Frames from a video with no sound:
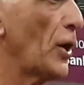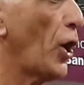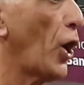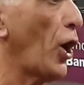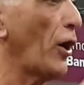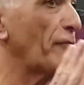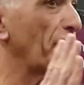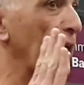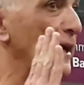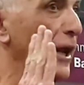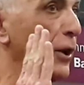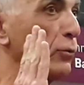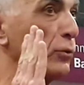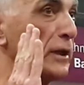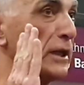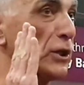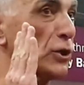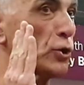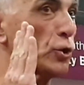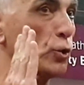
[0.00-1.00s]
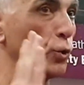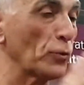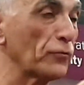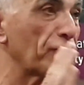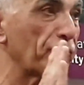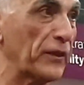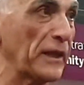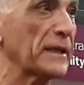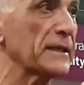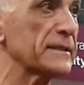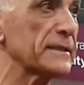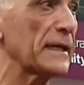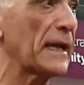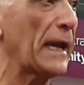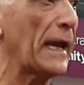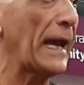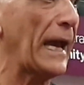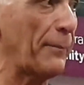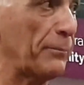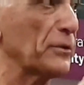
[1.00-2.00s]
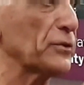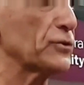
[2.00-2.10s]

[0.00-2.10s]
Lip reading: I've had only good things happen